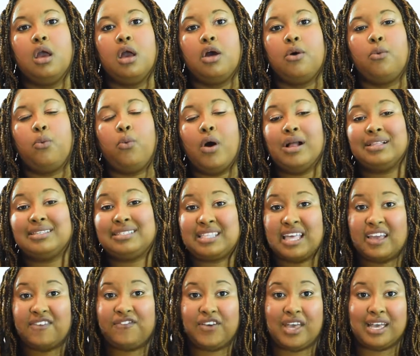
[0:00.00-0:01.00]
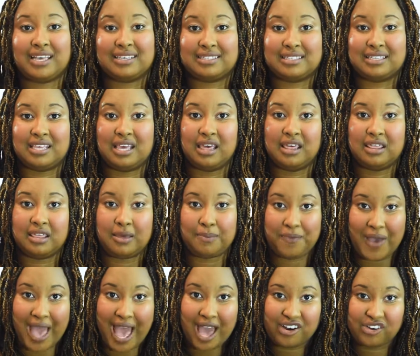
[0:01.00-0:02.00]
Once they fixed the
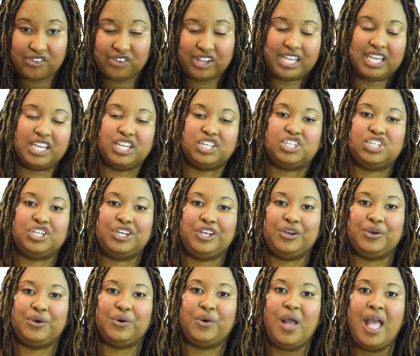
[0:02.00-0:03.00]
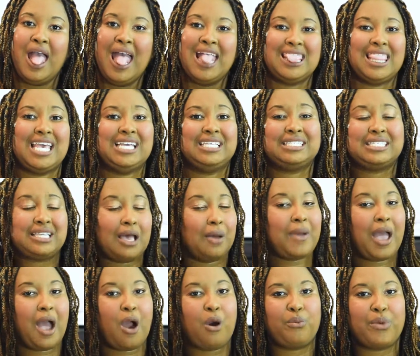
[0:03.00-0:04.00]
battery issue, they
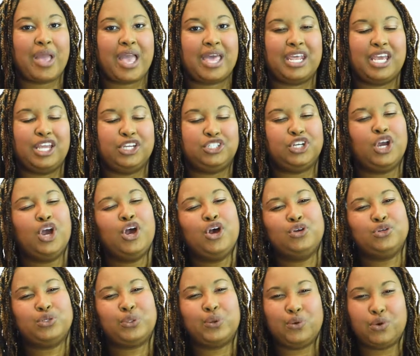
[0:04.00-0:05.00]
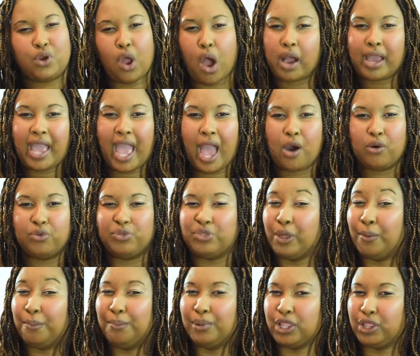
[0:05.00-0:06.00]
somehow managed to knock out
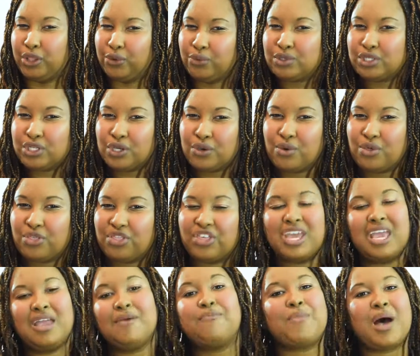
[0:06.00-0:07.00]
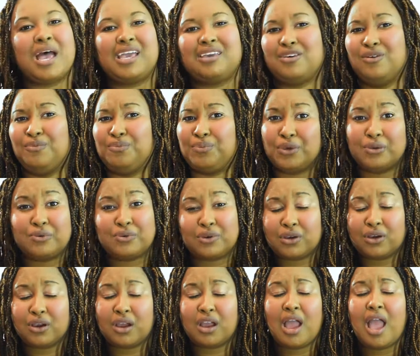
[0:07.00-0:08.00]
the Bluetooth in my
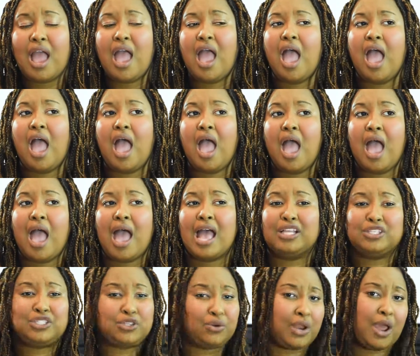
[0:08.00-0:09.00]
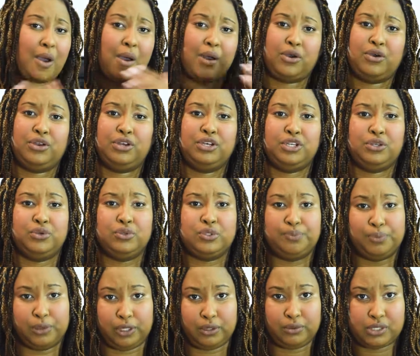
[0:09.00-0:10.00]
computer, and so now I couldn't use
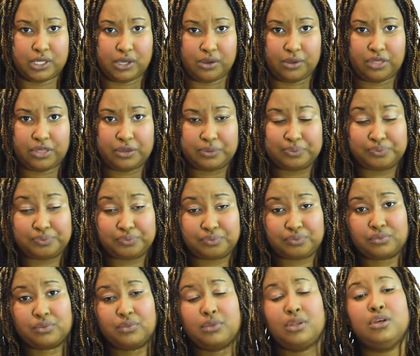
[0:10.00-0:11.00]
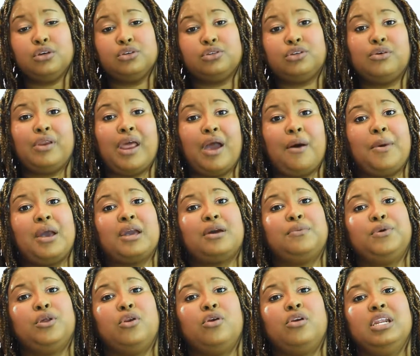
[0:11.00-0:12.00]
Bluetooth. So now my
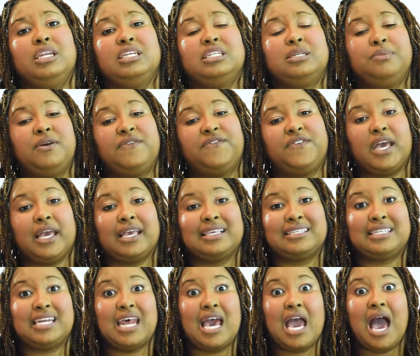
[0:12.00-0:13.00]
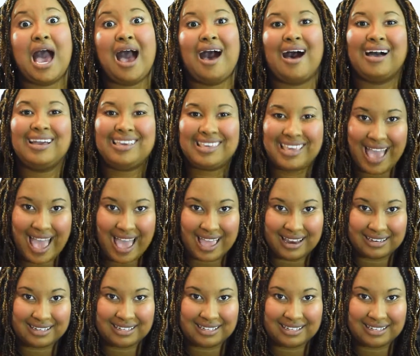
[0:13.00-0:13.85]
computer needed to be fixed again.